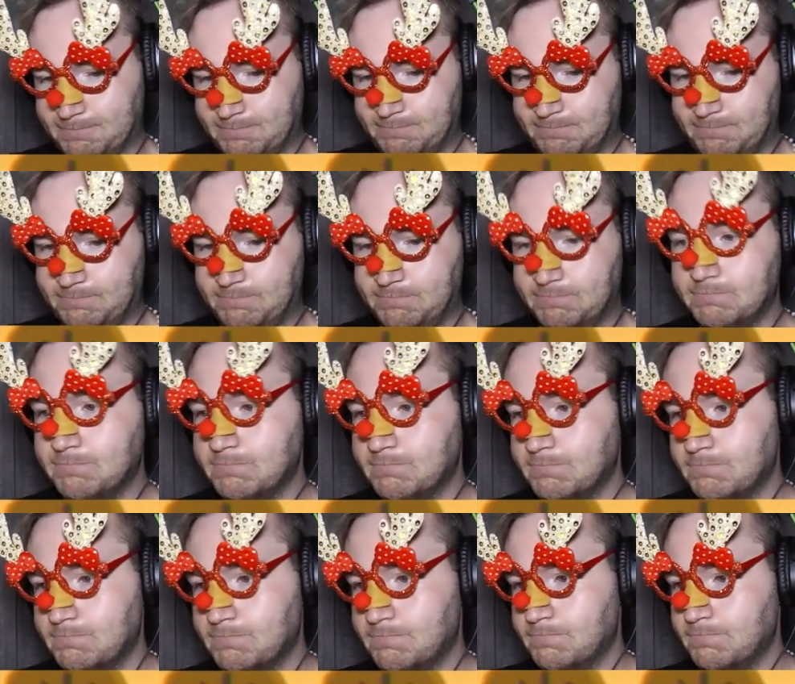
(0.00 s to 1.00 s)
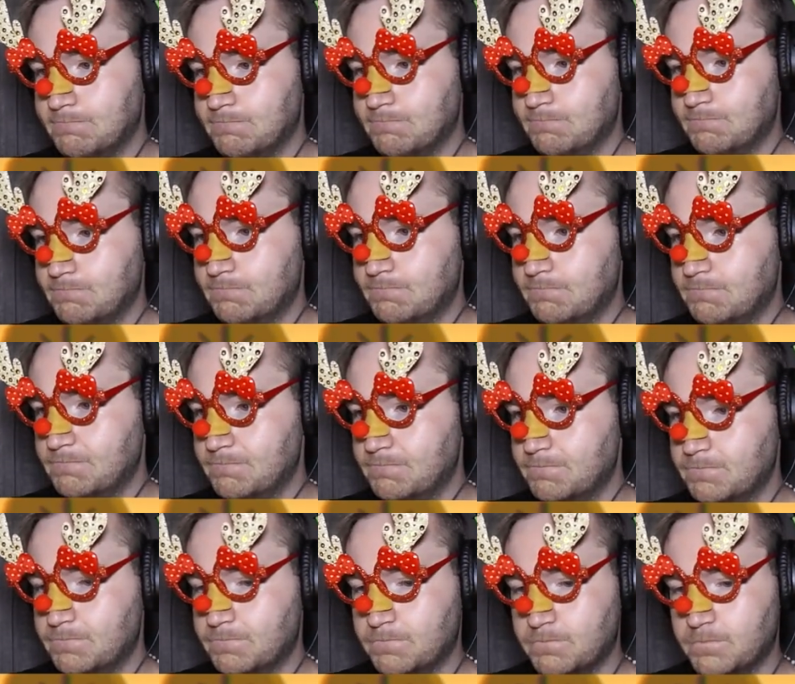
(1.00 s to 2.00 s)

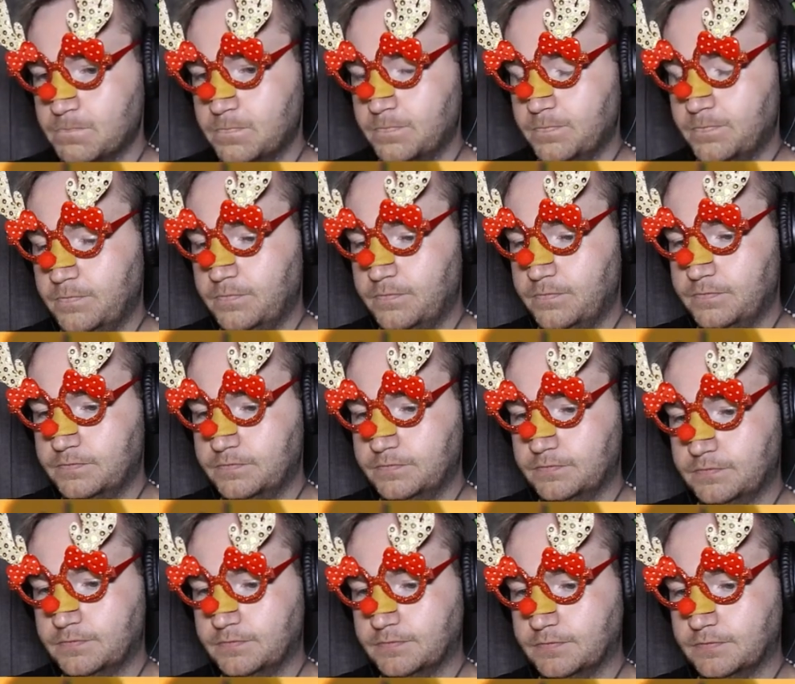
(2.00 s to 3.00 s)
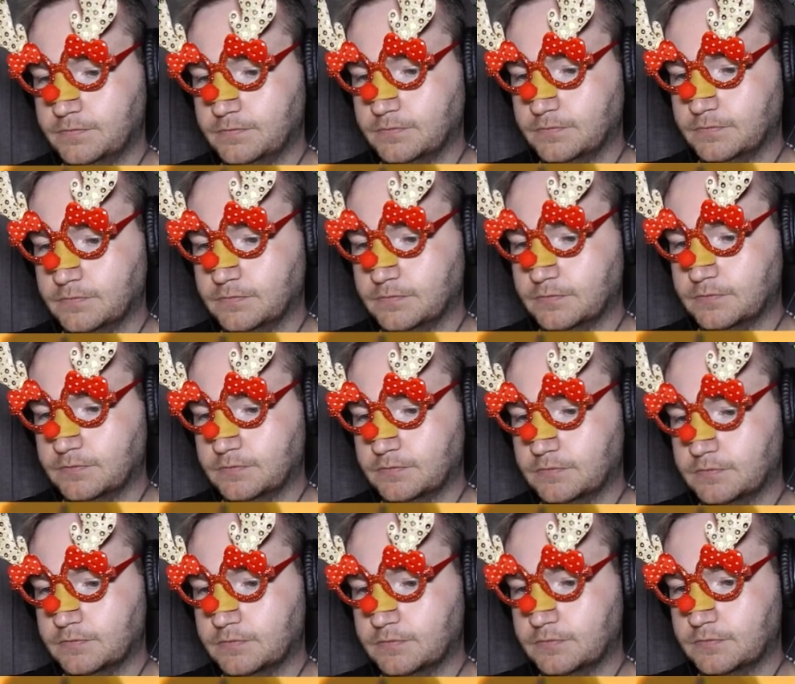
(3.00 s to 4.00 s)

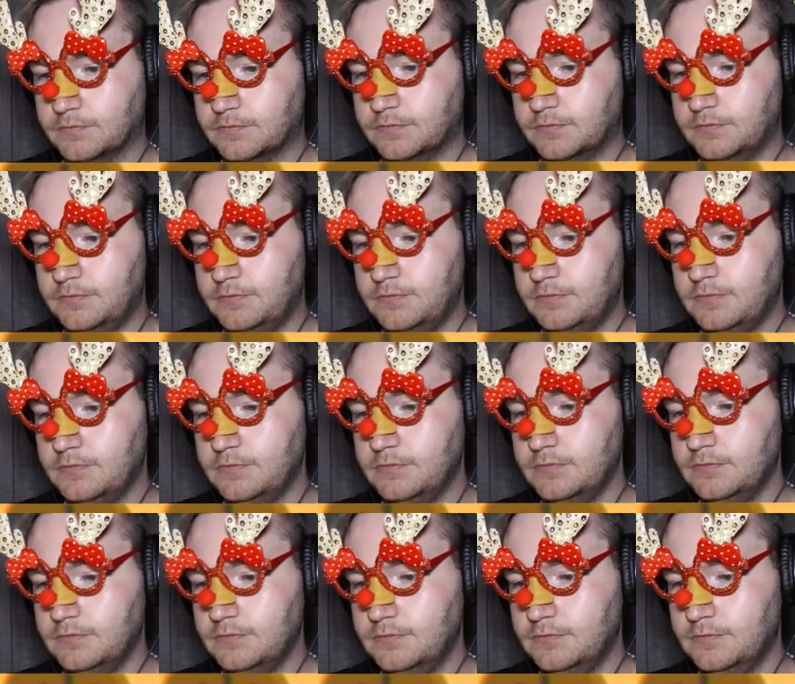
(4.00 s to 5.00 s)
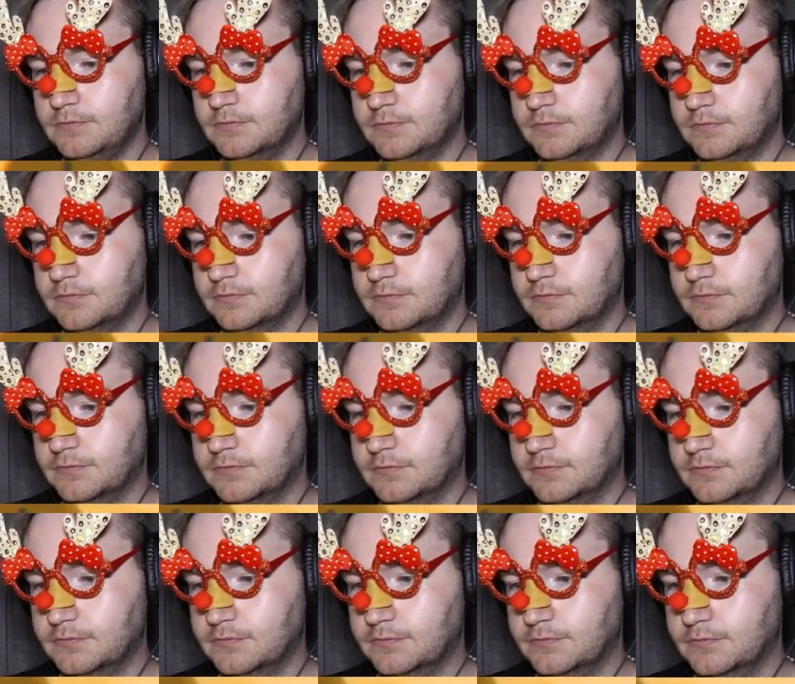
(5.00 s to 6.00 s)

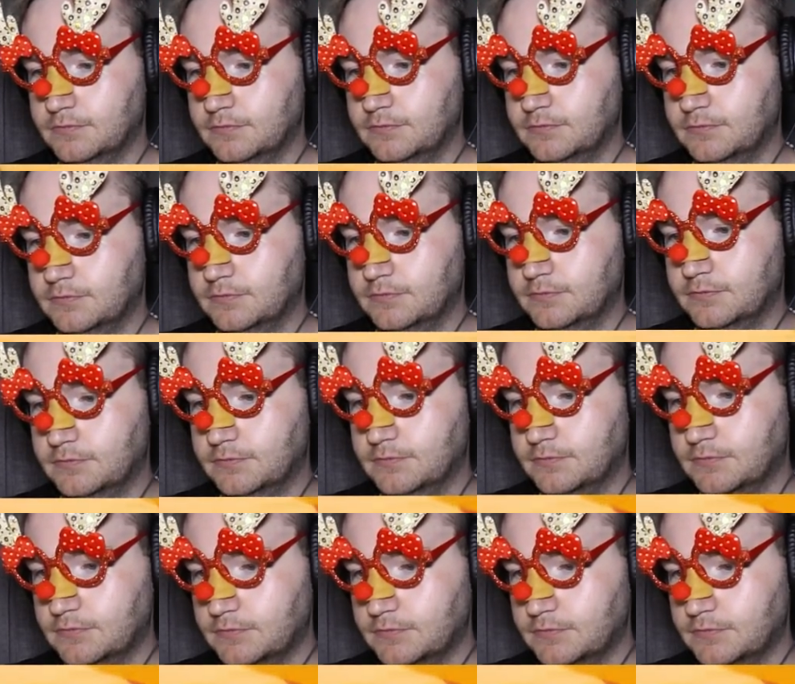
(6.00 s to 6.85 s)
(silence)